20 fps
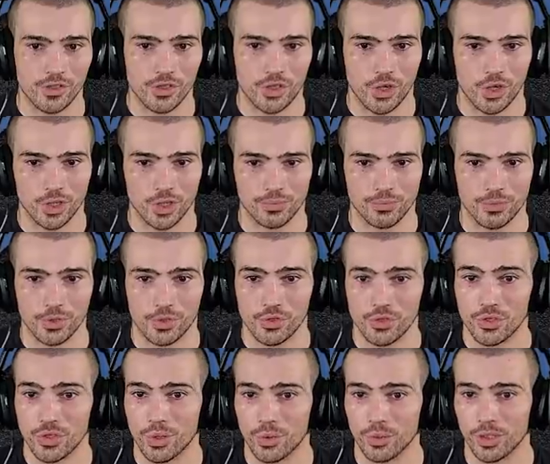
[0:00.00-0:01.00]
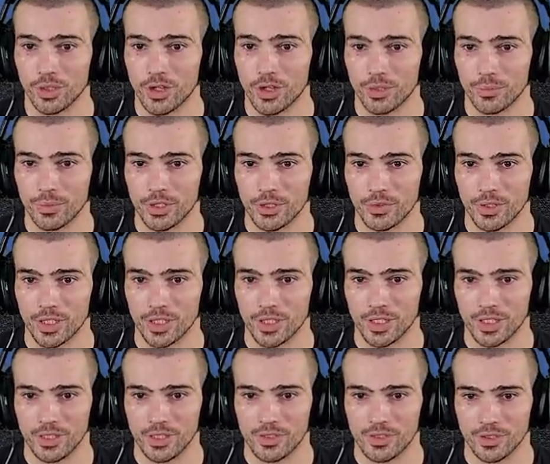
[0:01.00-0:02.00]
collar for so long when you didn't
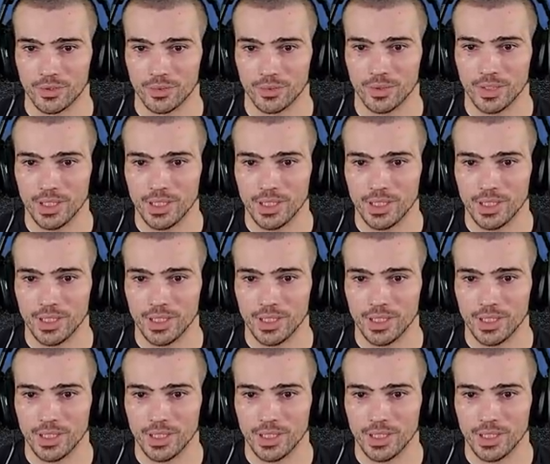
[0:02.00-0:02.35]
need to.